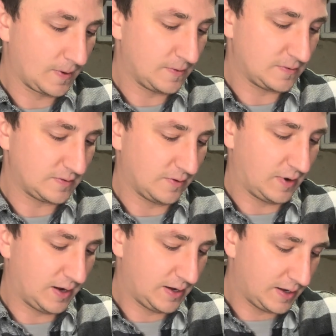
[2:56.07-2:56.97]
So
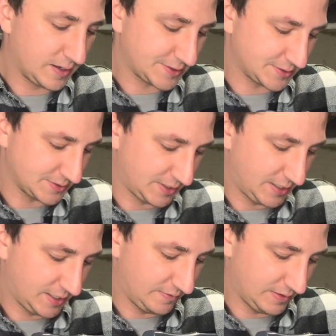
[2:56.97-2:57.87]
I actually
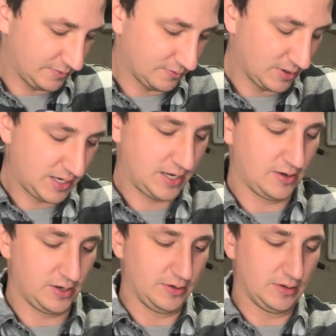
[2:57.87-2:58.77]
have it right
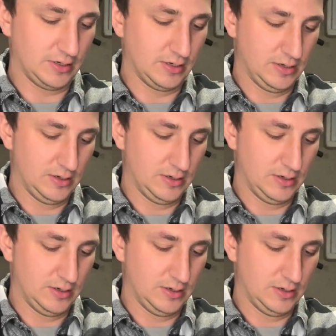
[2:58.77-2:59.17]
under